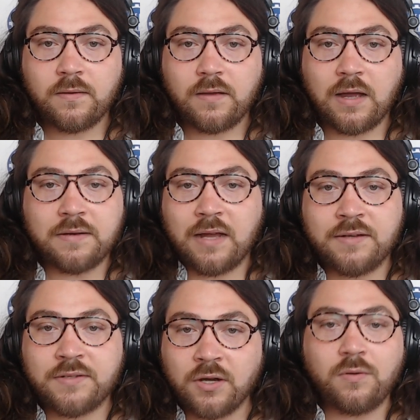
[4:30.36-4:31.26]
I, I
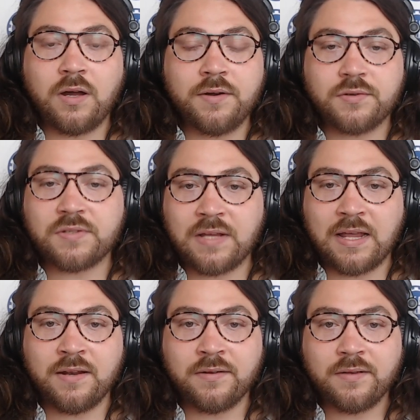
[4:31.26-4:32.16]
don't
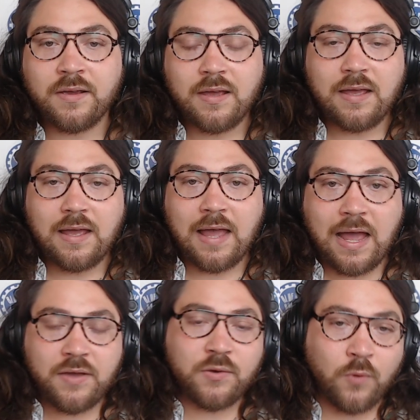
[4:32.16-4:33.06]
understand
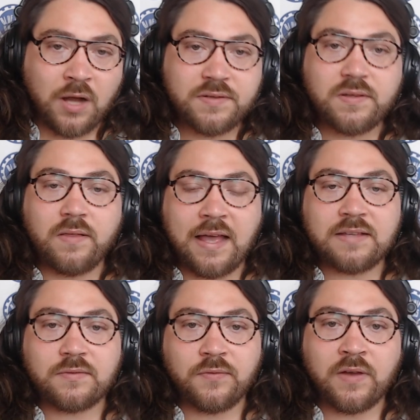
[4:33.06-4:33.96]
how you watch the
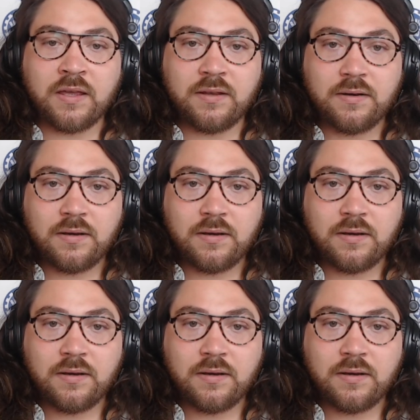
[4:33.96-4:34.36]
last fight,